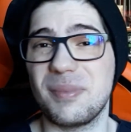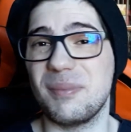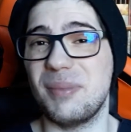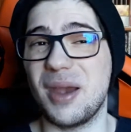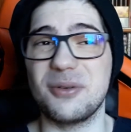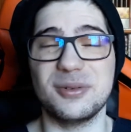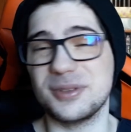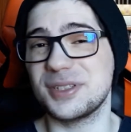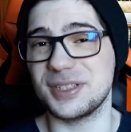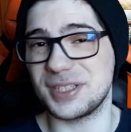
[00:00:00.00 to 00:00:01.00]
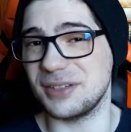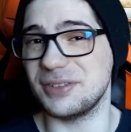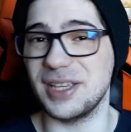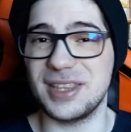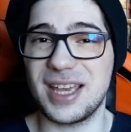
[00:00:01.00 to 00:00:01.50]
barrels and
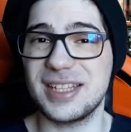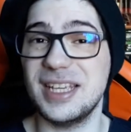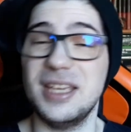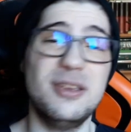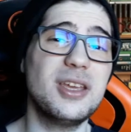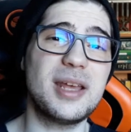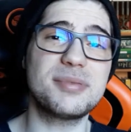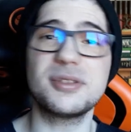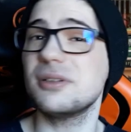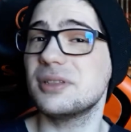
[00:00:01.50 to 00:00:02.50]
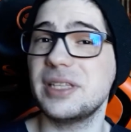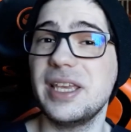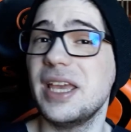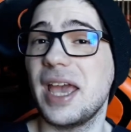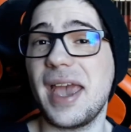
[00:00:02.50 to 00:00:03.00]
stuff like that, you can
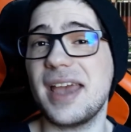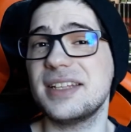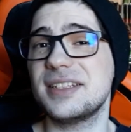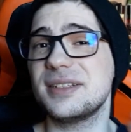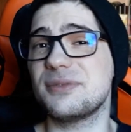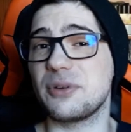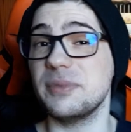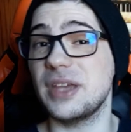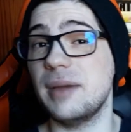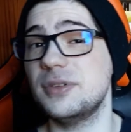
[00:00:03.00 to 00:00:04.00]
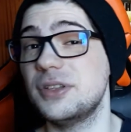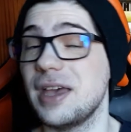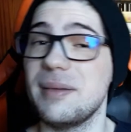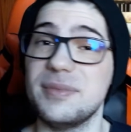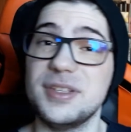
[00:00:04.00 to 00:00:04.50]
absolutely add from time to
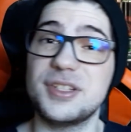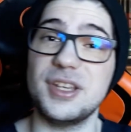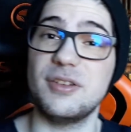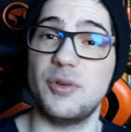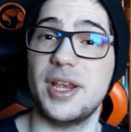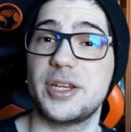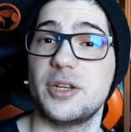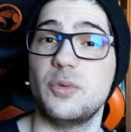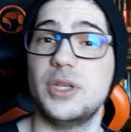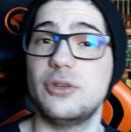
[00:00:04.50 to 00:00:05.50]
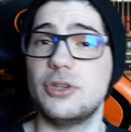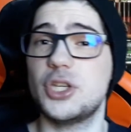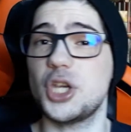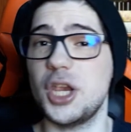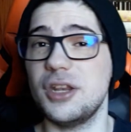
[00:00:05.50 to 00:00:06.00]
time this interaction in which you
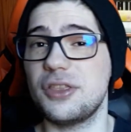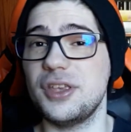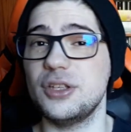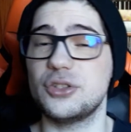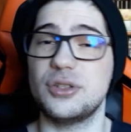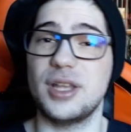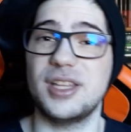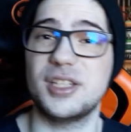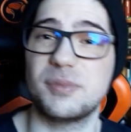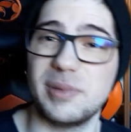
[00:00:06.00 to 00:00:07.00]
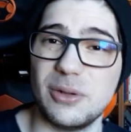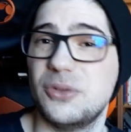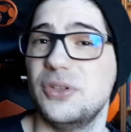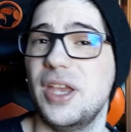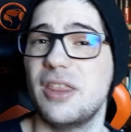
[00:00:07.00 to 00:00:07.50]
chain things that
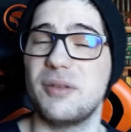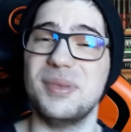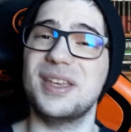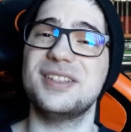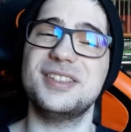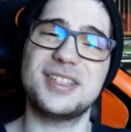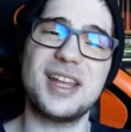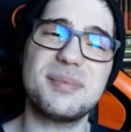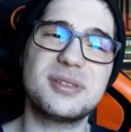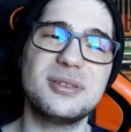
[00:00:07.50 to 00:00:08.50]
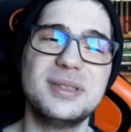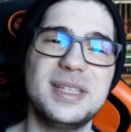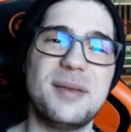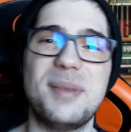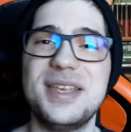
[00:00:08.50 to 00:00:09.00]
explode together, because it's an
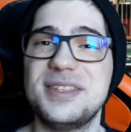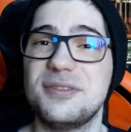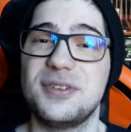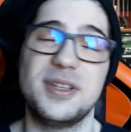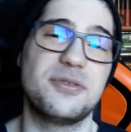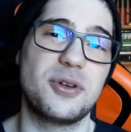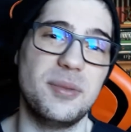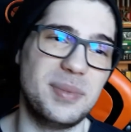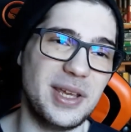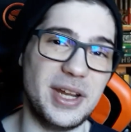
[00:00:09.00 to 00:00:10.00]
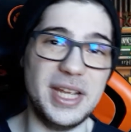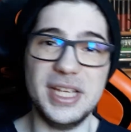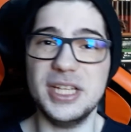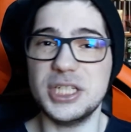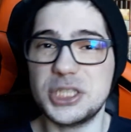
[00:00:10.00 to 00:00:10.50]
absolutely amazing feeling for the player.
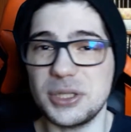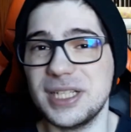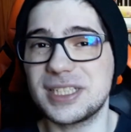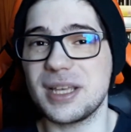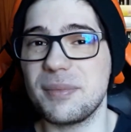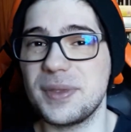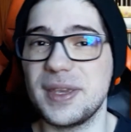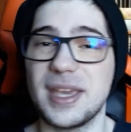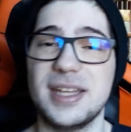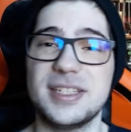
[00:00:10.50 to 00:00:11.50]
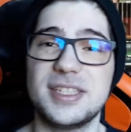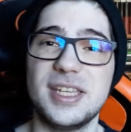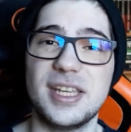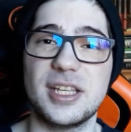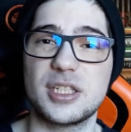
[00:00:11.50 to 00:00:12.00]
Shooting something and
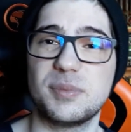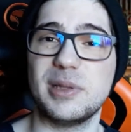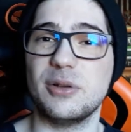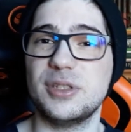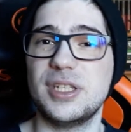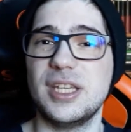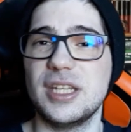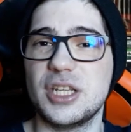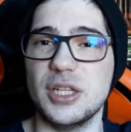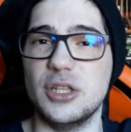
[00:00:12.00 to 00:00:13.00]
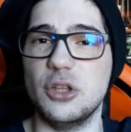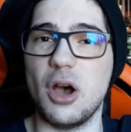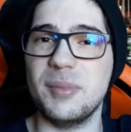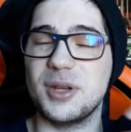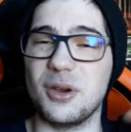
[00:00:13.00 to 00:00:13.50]
seeing it explode, seeing it, the
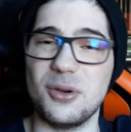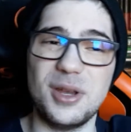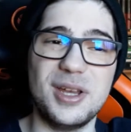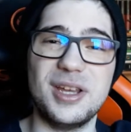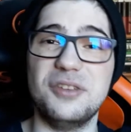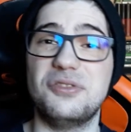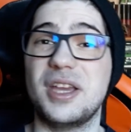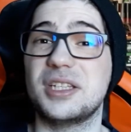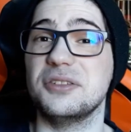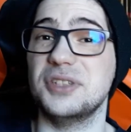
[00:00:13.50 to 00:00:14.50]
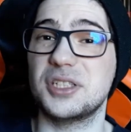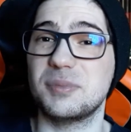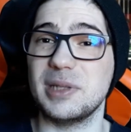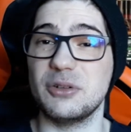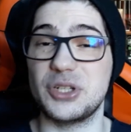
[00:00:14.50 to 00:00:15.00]
domino effect of
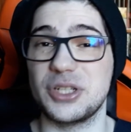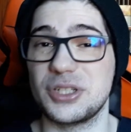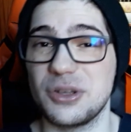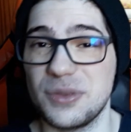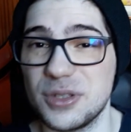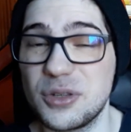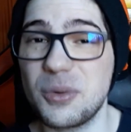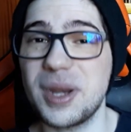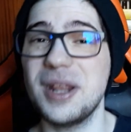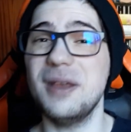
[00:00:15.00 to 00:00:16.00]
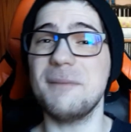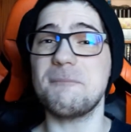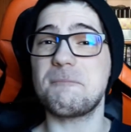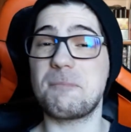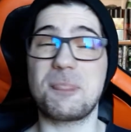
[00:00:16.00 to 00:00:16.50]
explosions on the screen,
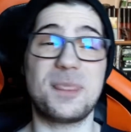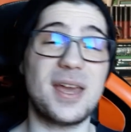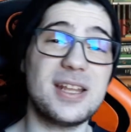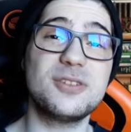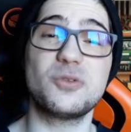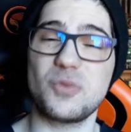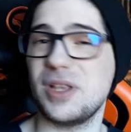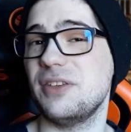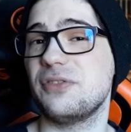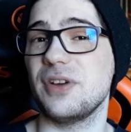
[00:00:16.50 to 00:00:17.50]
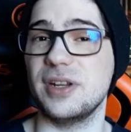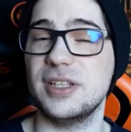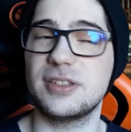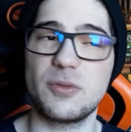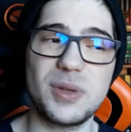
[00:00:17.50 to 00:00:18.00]
that is really fun.
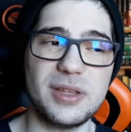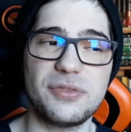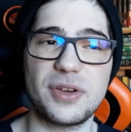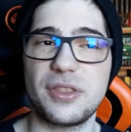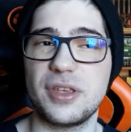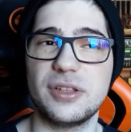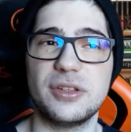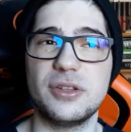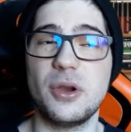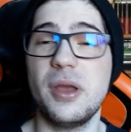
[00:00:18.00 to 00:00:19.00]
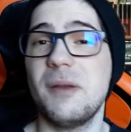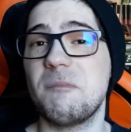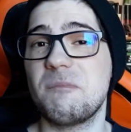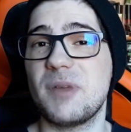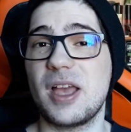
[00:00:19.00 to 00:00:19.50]
It's a really fun thing to do. It
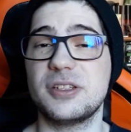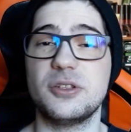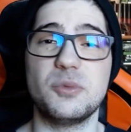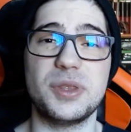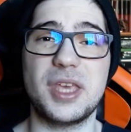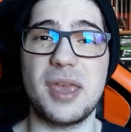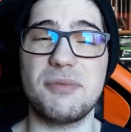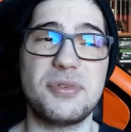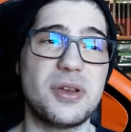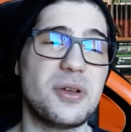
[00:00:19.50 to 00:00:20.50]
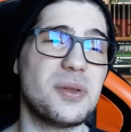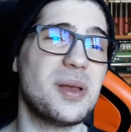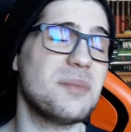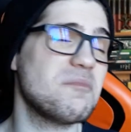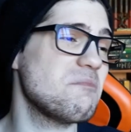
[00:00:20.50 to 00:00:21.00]
has to do with game
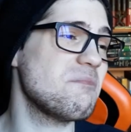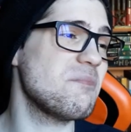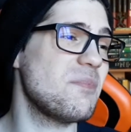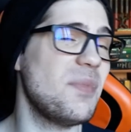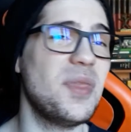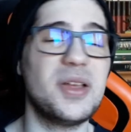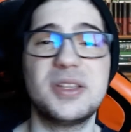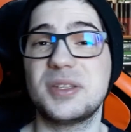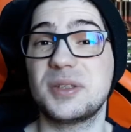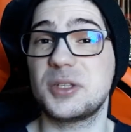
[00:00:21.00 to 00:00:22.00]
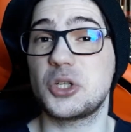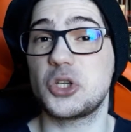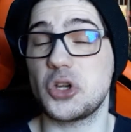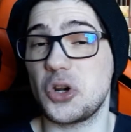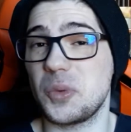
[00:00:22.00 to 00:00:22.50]
feel. I'm not
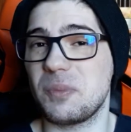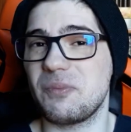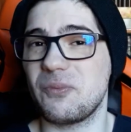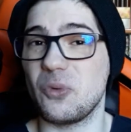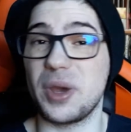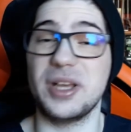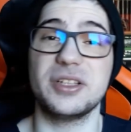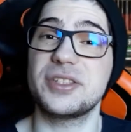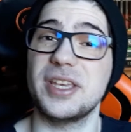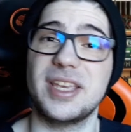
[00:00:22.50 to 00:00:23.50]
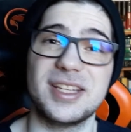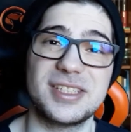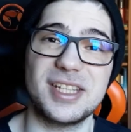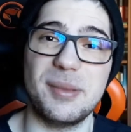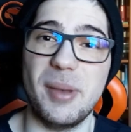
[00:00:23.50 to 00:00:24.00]
sure what else I can
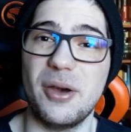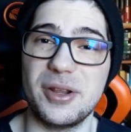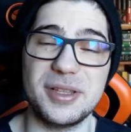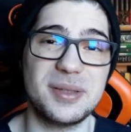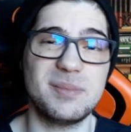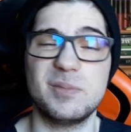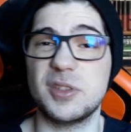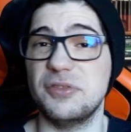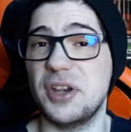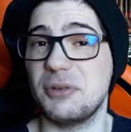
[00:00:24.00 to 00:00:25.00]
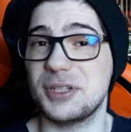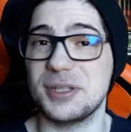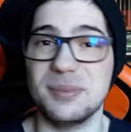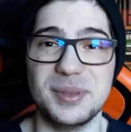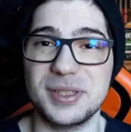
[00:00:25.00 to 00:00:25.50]
say about it. It's a very
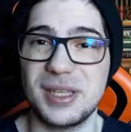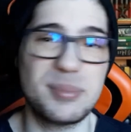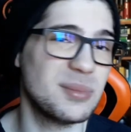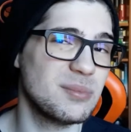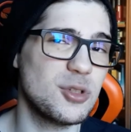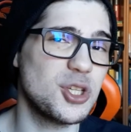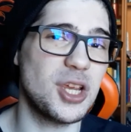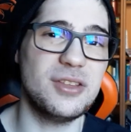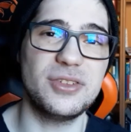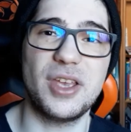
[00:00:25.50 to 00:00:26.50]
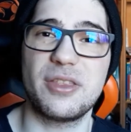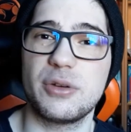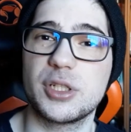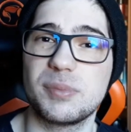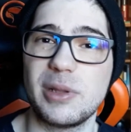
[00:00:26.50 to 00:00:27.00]
simple tip. Chain
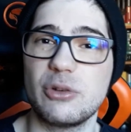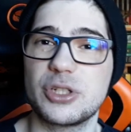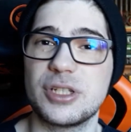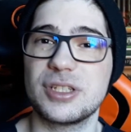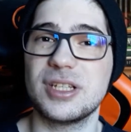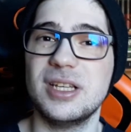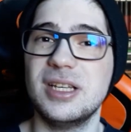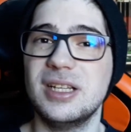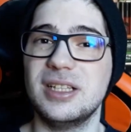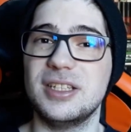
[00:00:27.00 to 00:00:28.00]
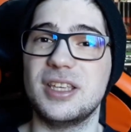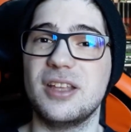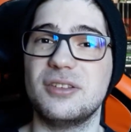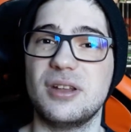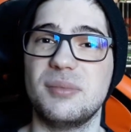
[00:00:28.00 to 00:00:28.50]
together explosions. Let's
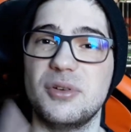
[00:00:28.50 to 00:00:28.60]
get to number